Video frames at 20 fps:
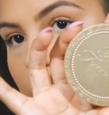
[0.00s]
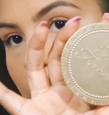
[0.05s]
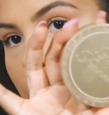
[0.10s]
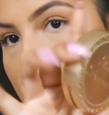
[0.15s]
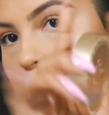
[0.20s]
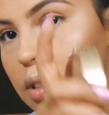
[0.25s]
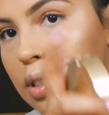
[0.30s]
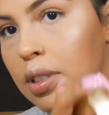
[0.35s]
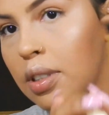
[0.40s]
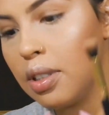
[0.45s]

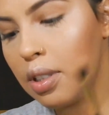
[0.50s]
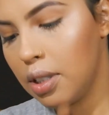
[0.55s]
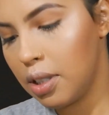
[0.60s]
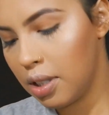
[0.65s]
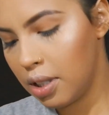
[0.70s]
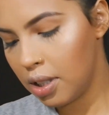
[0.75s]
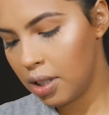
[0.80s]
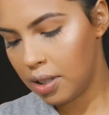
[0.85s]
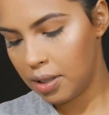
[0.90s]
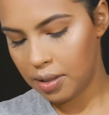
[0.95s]

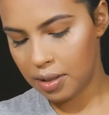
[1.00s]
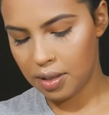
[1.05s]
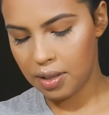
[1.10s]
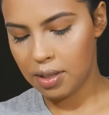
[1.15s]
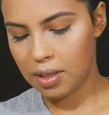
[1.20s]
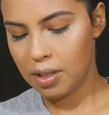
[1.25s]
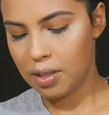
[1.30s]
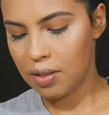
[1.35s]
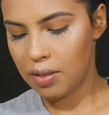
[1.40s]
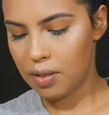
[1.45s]
bronzer
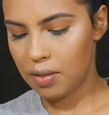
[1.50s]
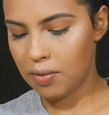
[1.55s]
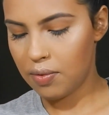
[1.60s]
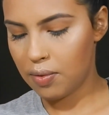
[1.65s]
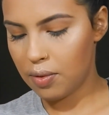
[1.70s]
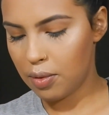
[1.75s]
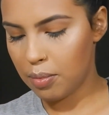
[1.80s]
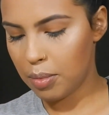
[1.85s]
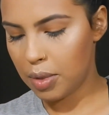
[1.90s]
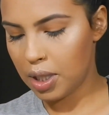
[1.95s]

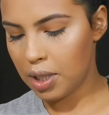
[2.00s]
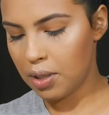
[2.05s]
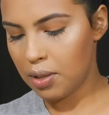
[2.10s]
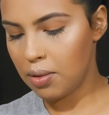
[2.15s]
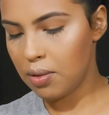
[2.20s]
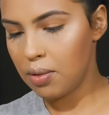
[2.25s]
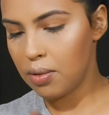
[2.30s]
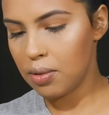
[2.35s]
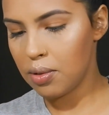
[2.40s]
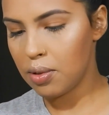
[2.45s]
for my
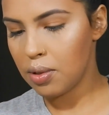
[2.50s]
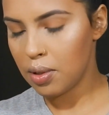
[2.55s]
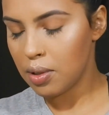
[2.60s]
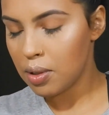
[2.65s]
nose.